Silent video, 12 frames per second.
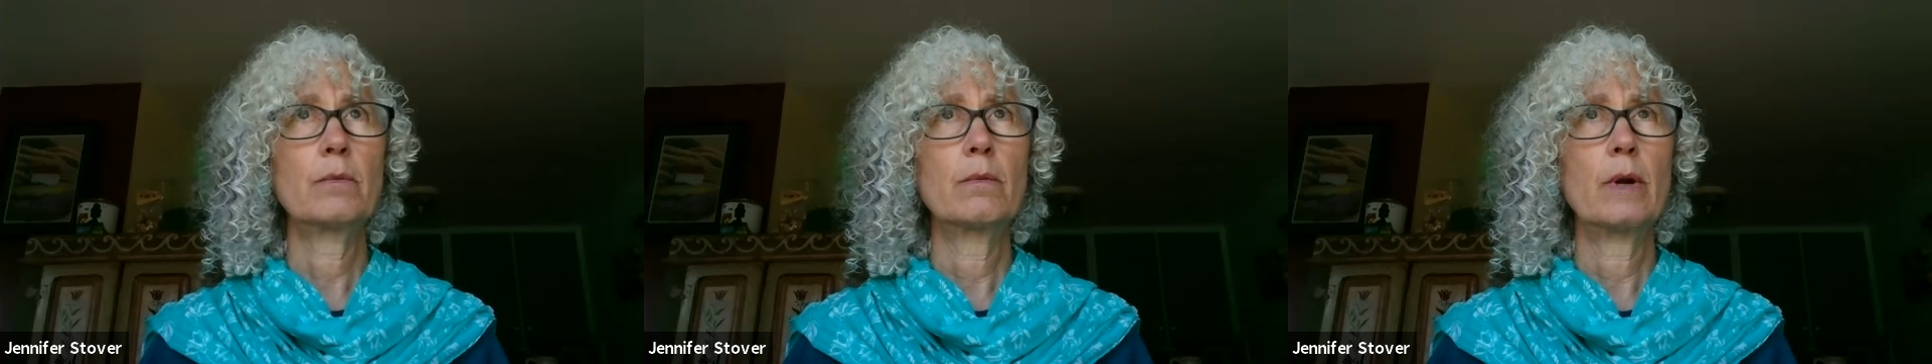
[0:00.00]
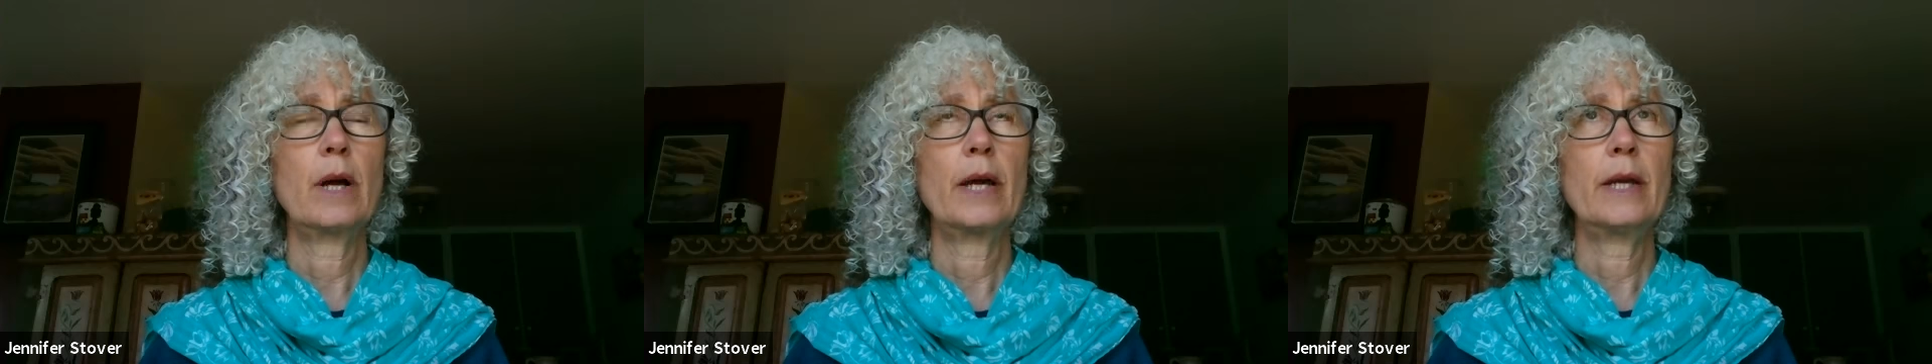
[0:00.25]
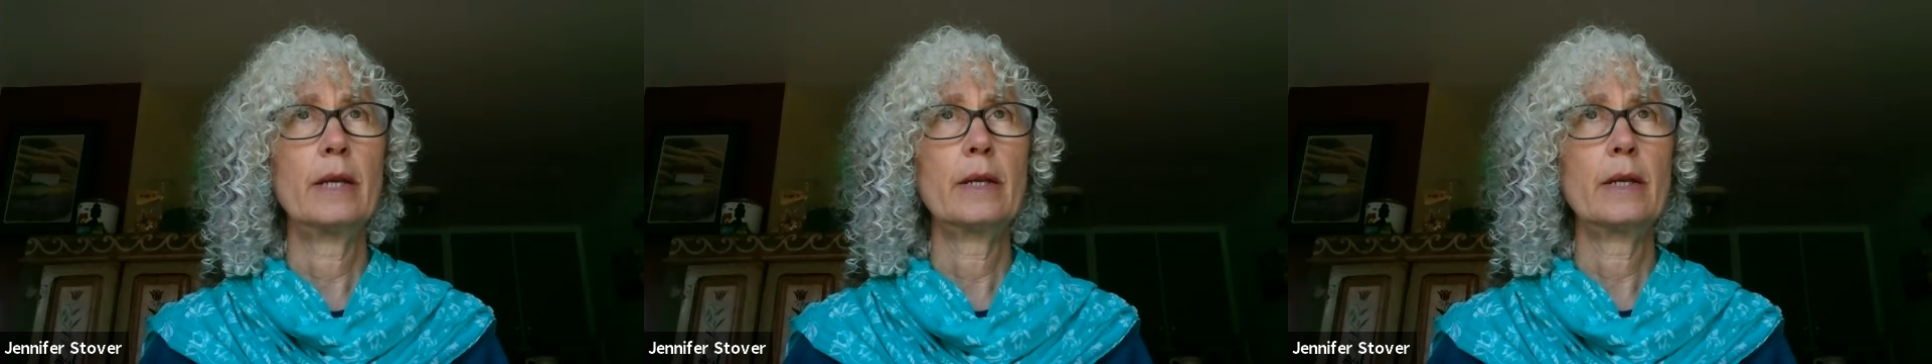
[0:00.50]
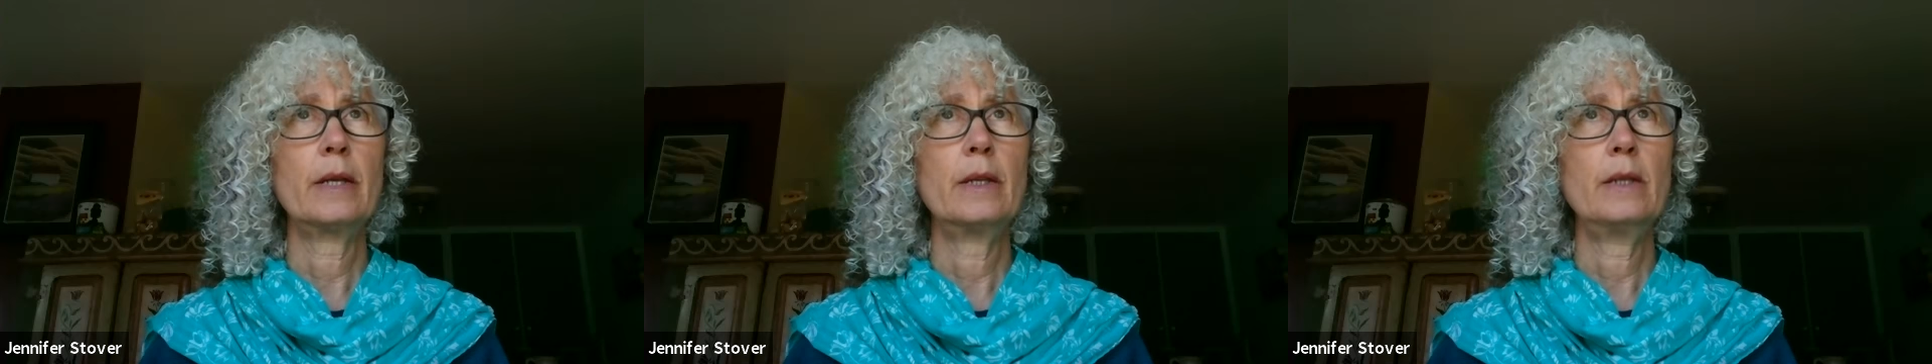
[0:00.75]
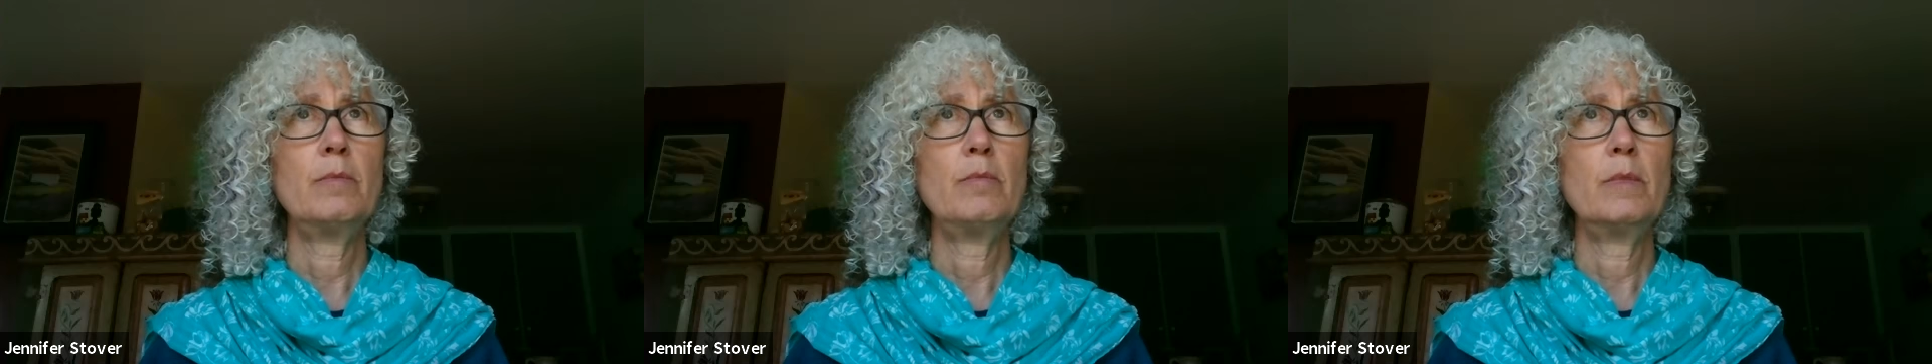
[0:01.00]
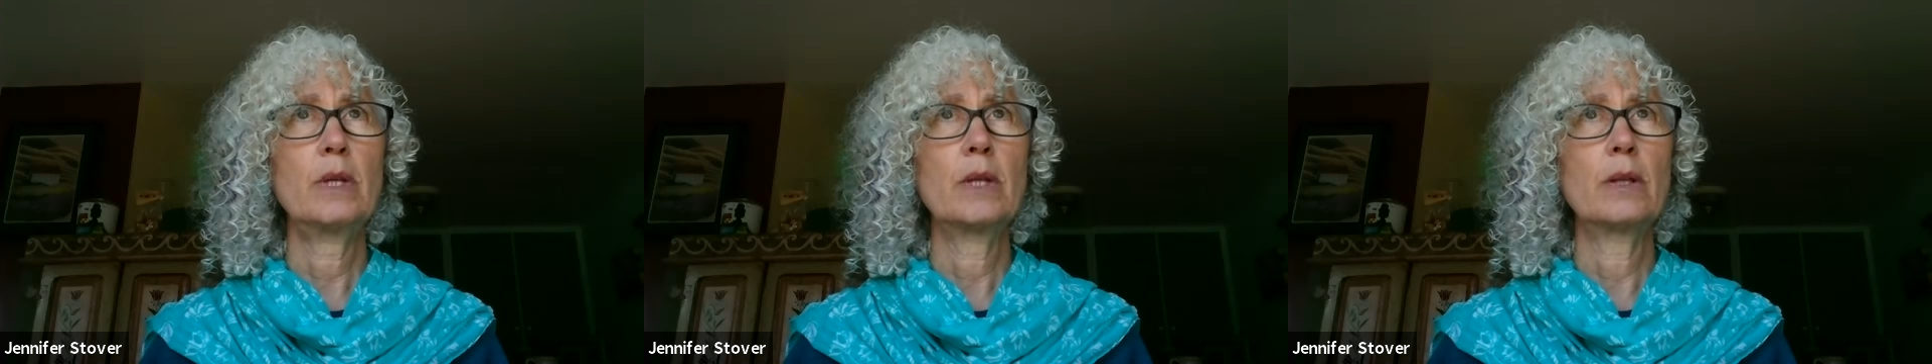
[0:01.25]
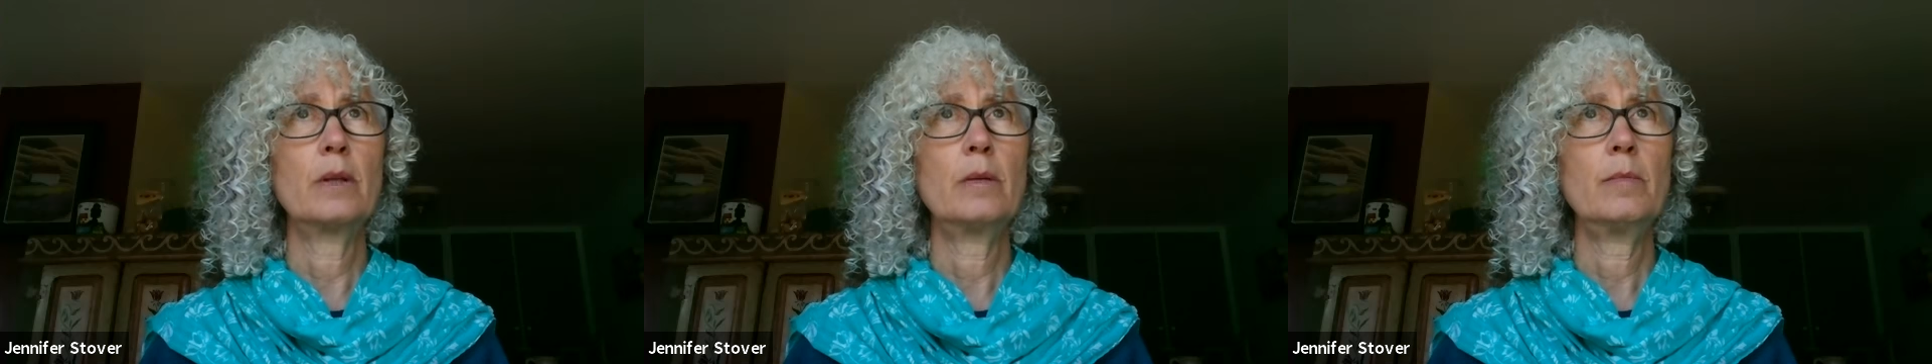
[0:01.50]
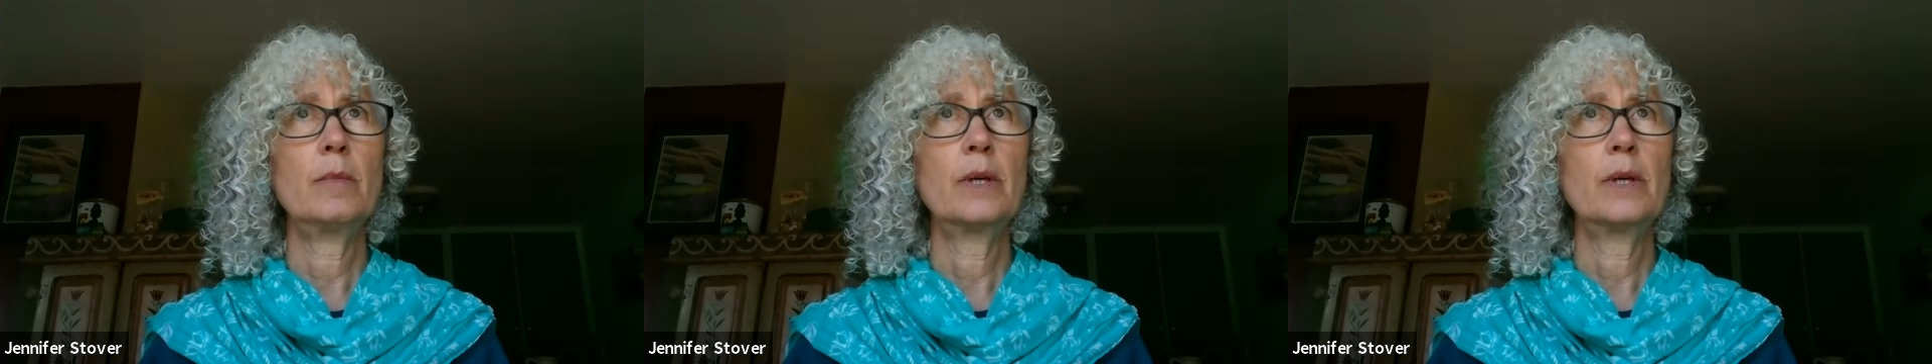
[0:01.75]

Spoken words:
right in the middle,